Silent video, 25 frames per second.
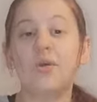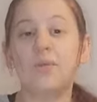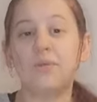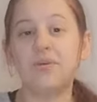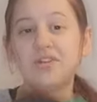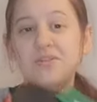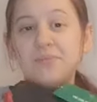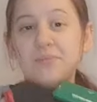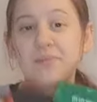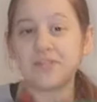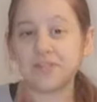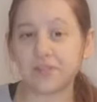
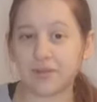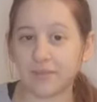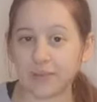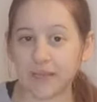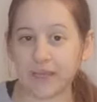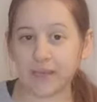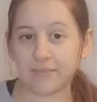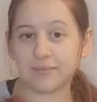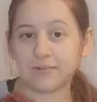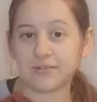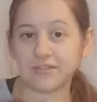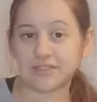which means I'll
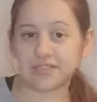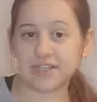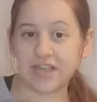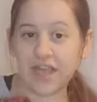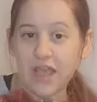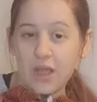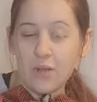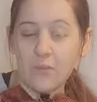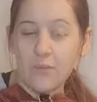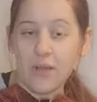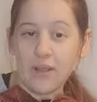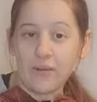be able to
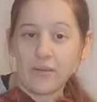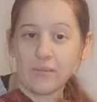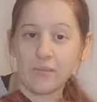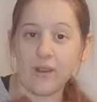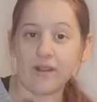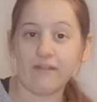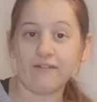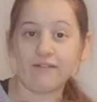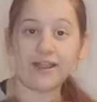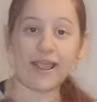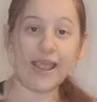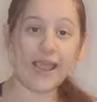get away with
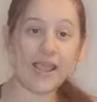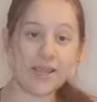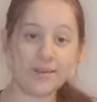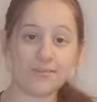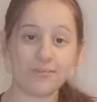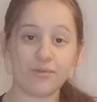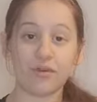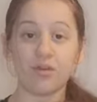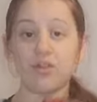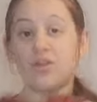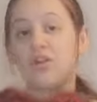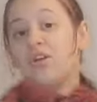wearing a
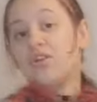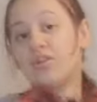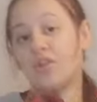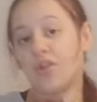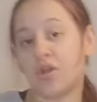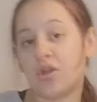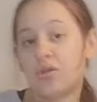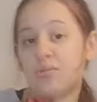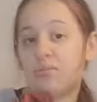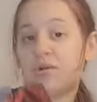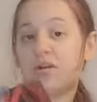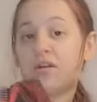bra,
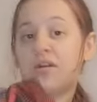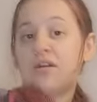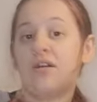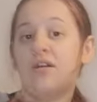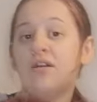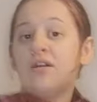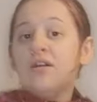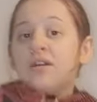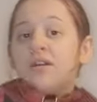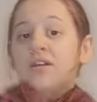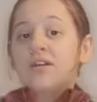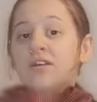no bra.